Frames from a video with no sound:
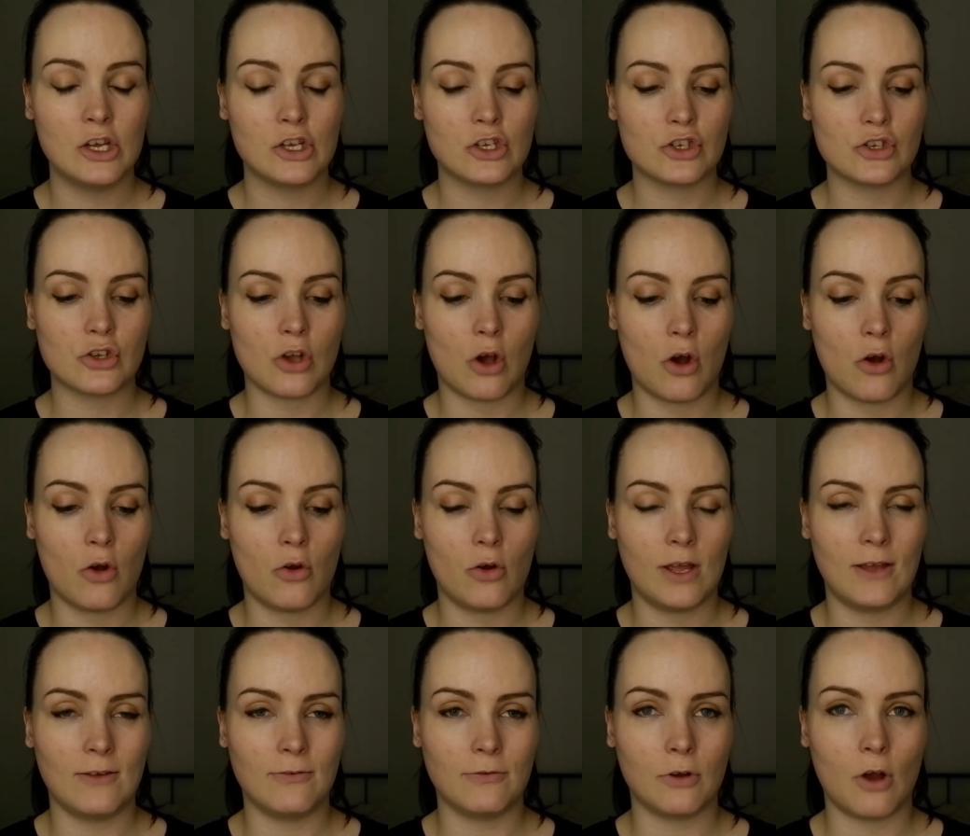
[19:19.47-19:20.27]

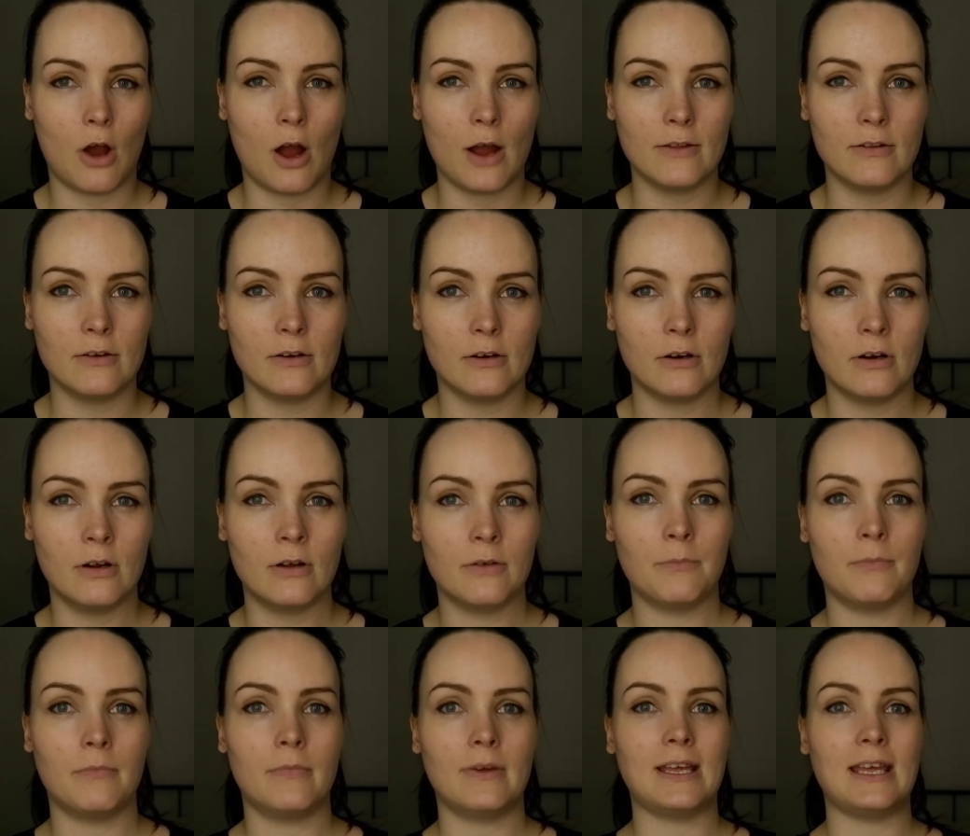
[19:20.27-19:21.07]
So if you're either
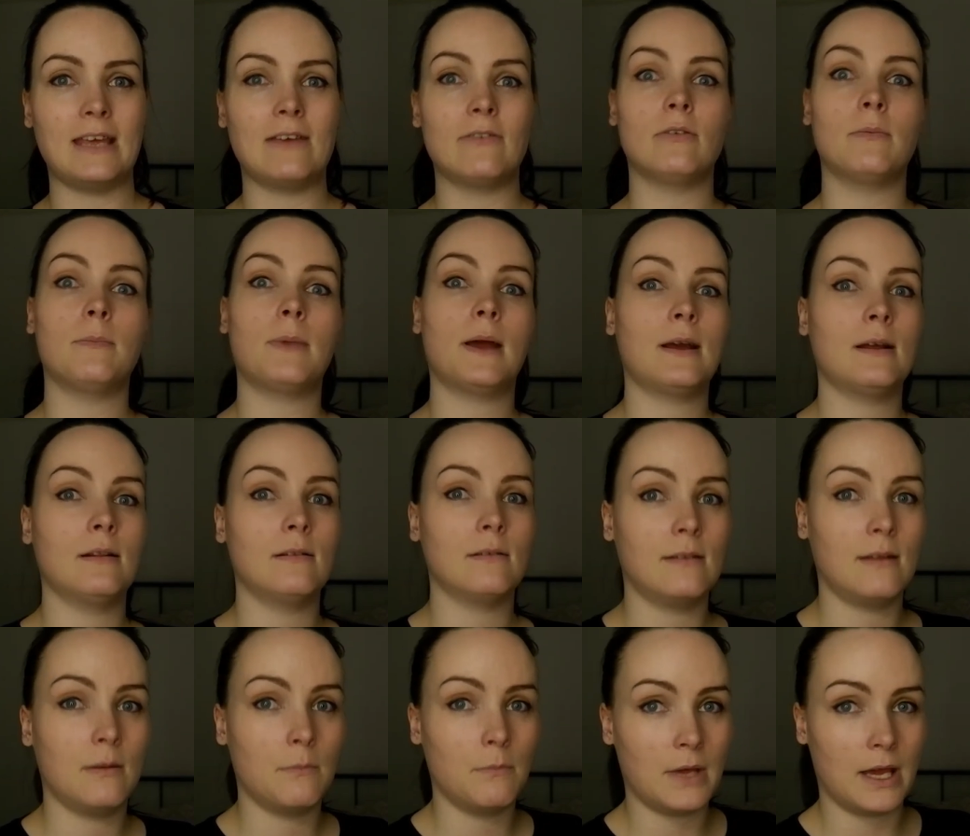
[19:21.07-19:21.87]
even
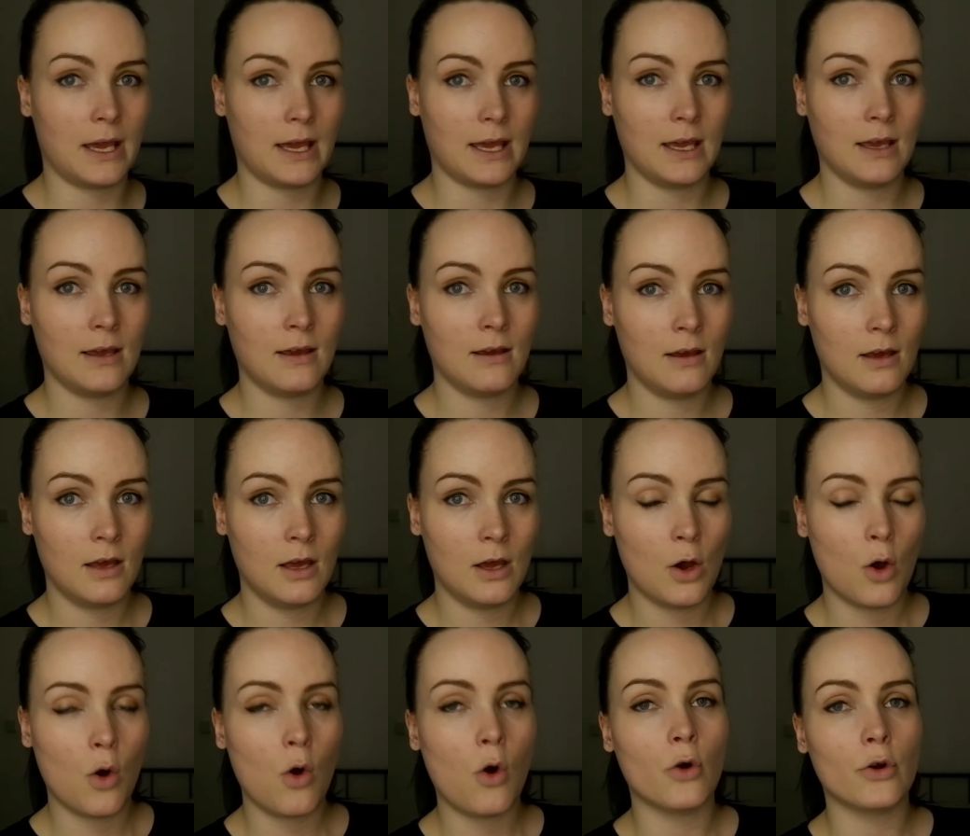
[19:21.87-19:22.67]
paler than me,
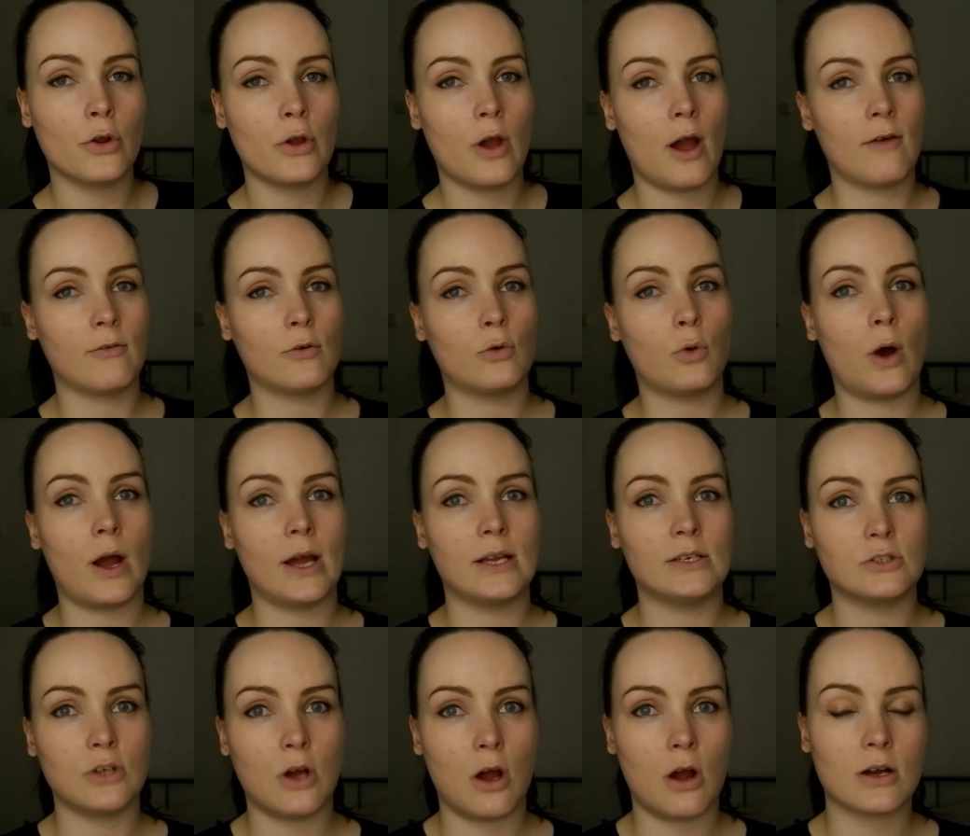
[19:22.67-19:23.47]
or you have
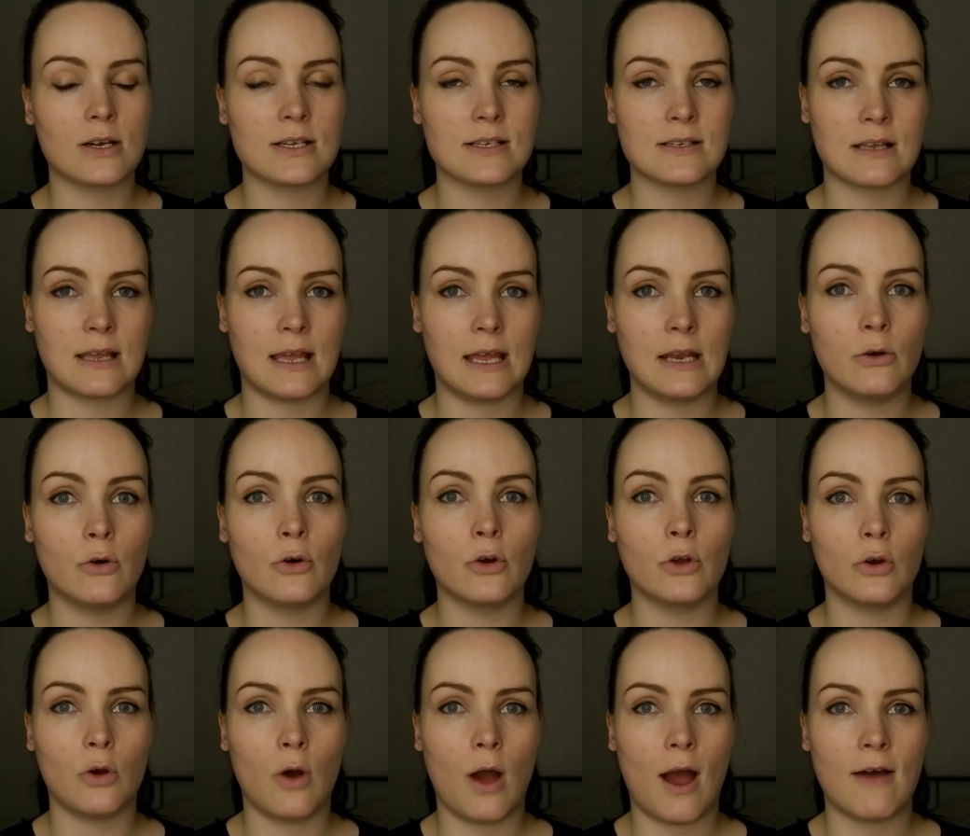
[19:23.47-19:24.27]
quite dark skin,
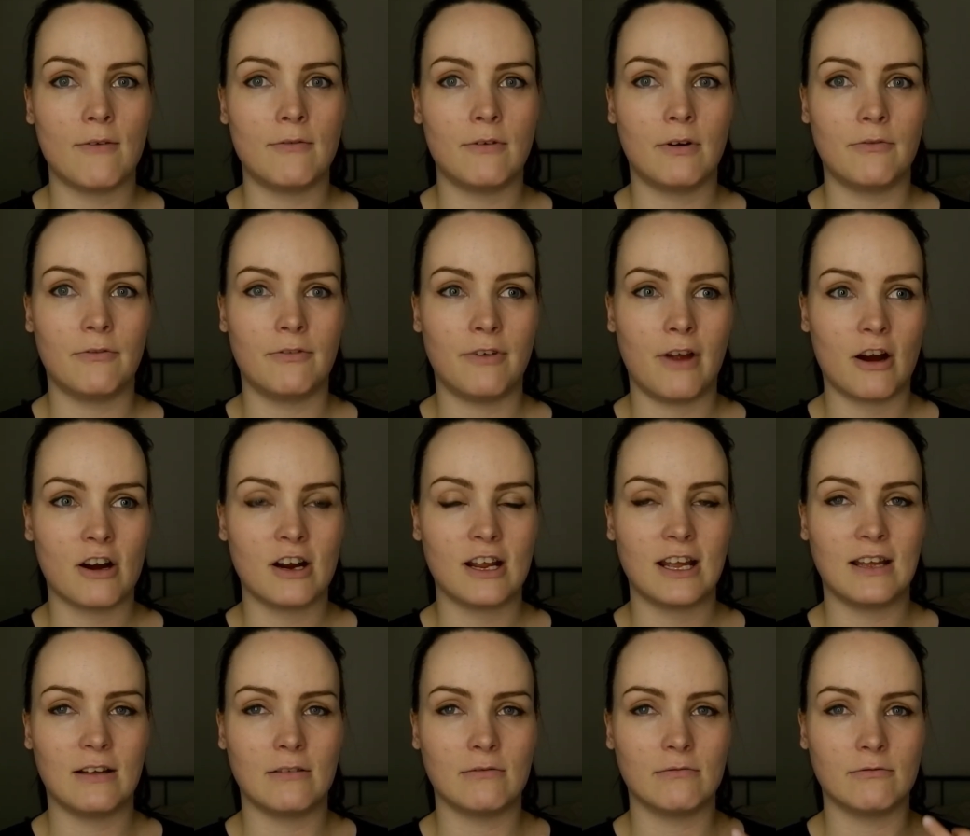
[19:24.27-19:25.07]
or you have a
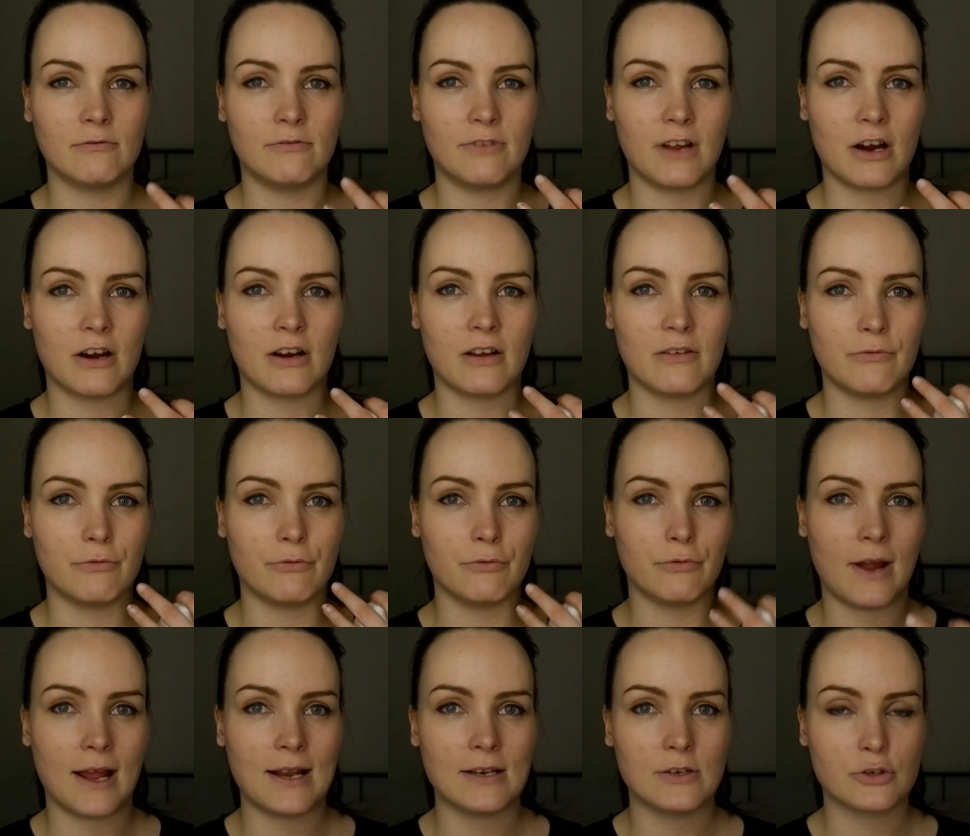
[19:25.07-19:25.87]
very
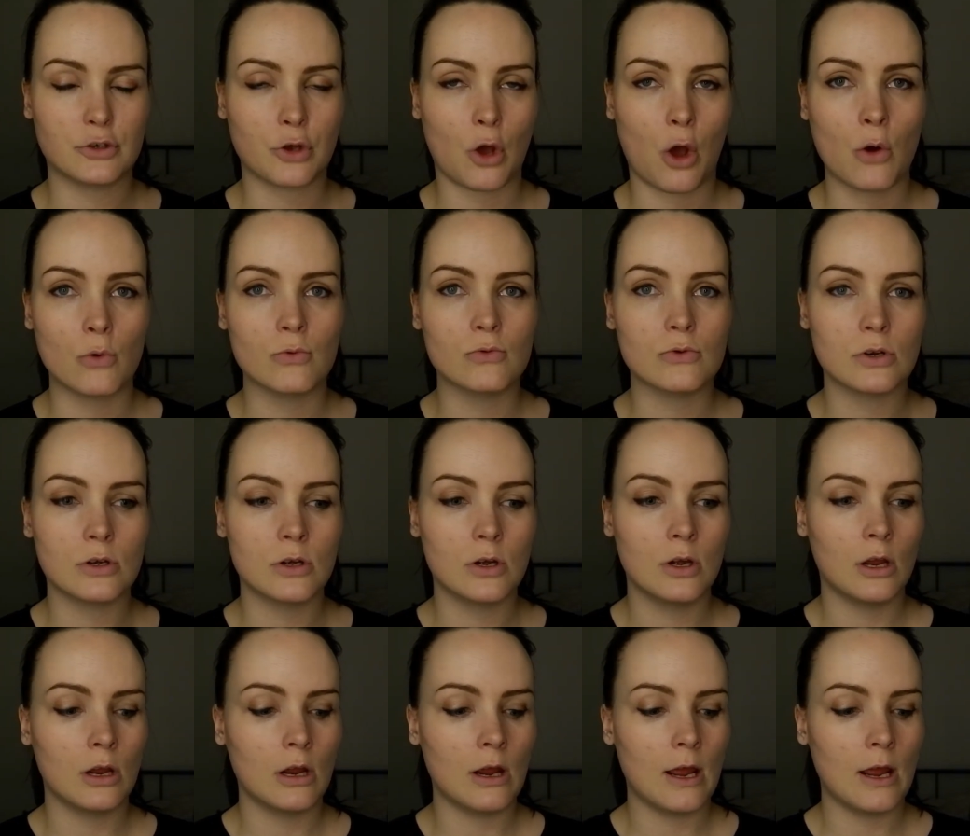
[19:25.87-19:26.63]
red tone,